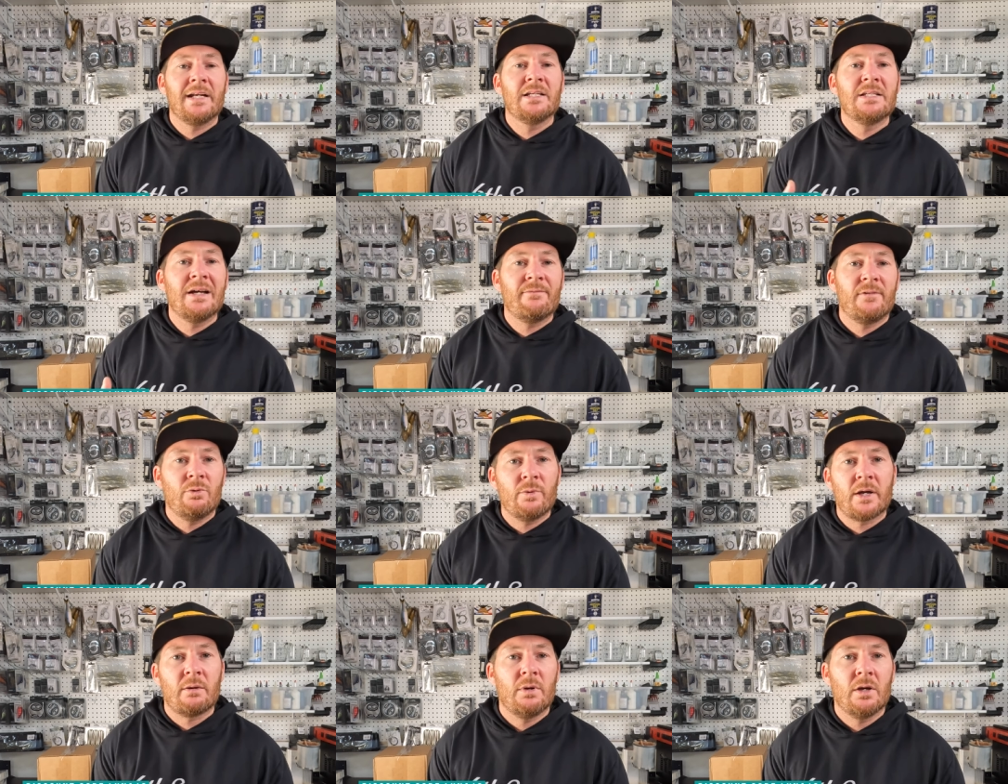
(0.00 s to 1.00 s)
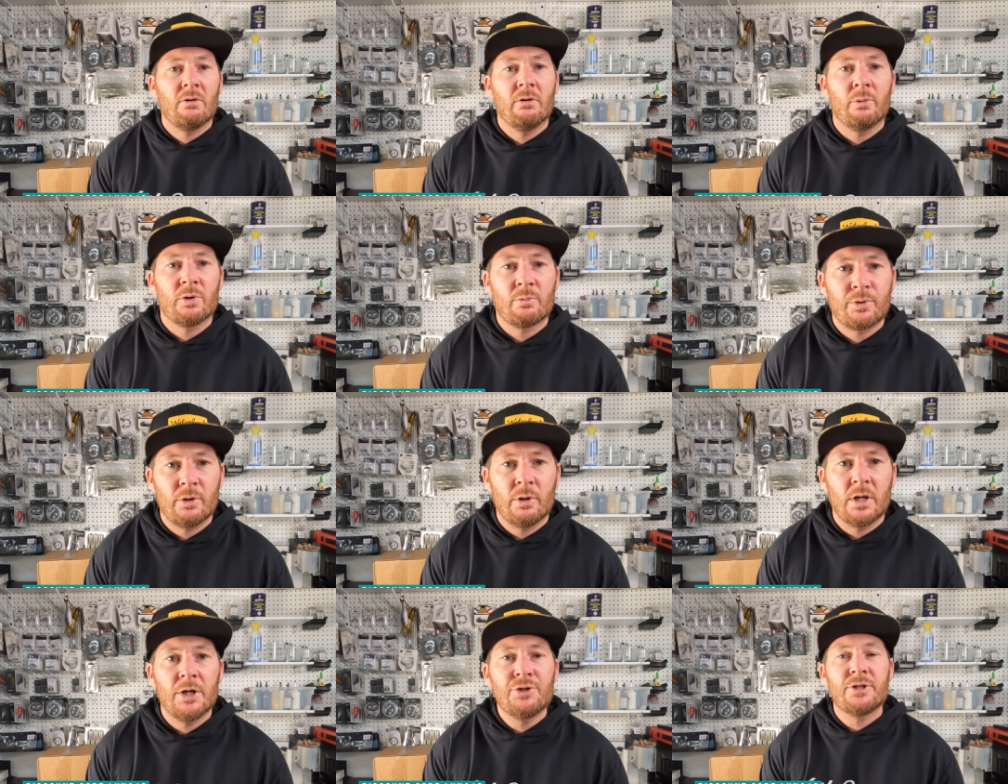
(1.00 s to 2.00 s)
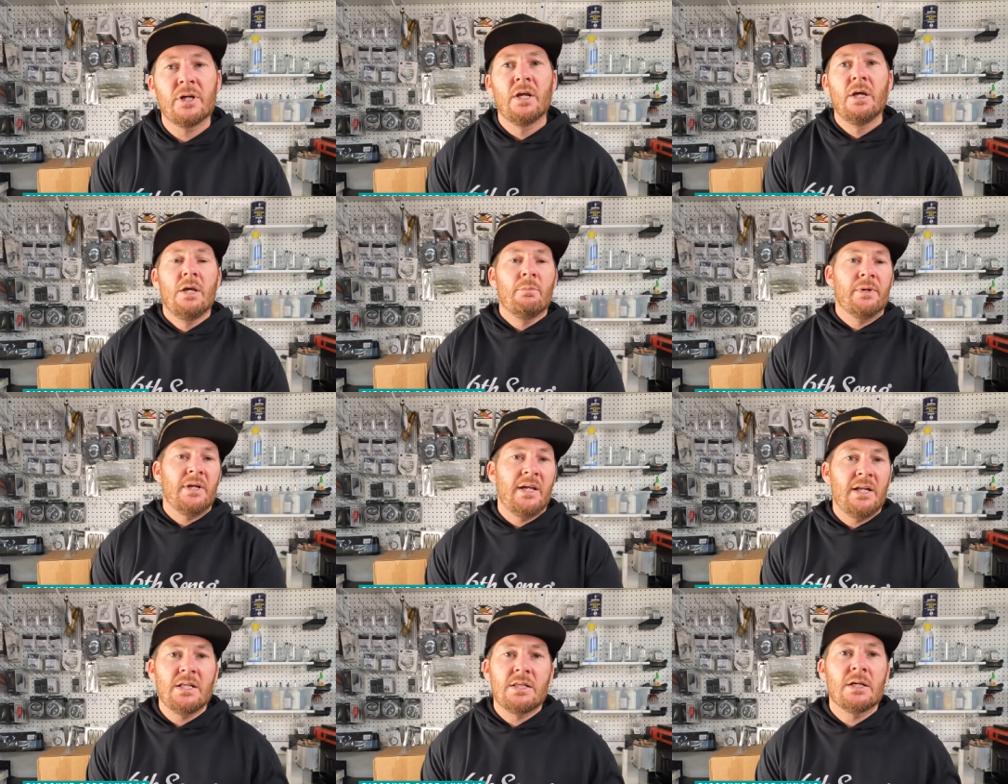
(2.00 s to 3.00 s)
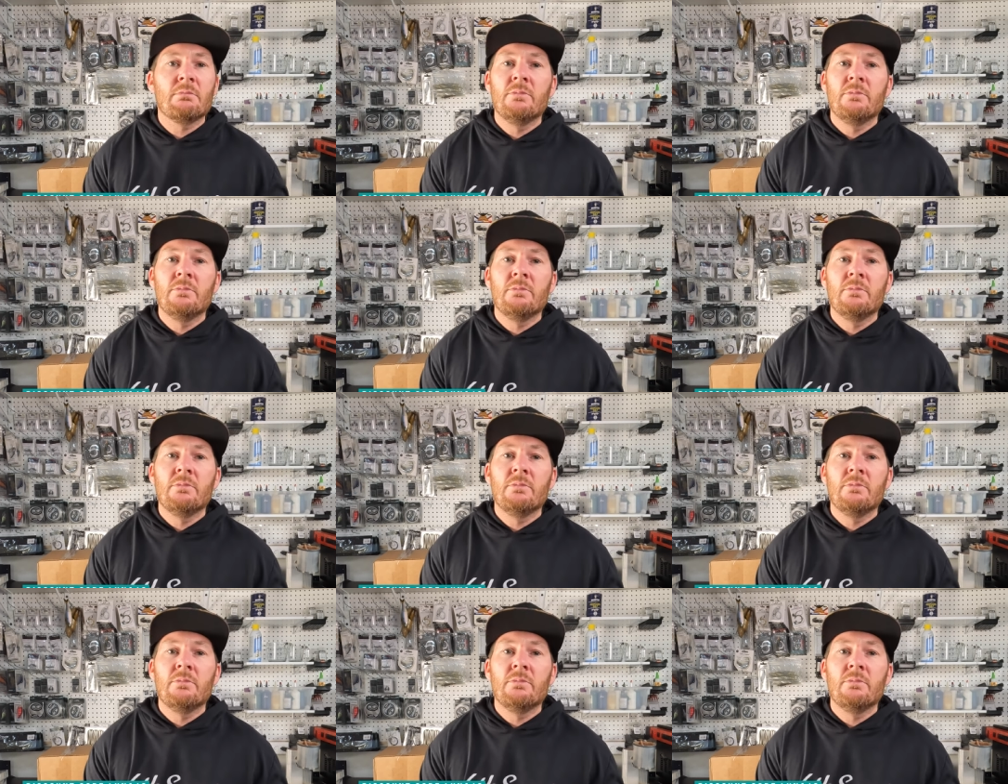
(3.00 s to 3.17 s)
I definitely recommend going with the Pro 100, but anything